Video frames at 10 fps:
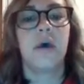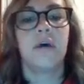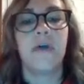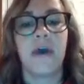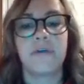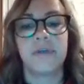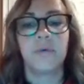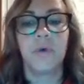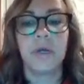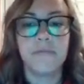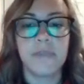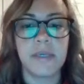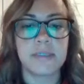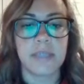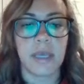of having one of
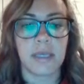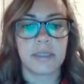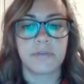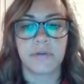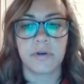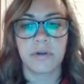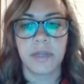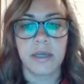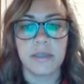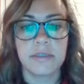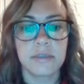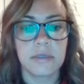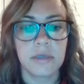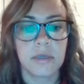these eggs fertilized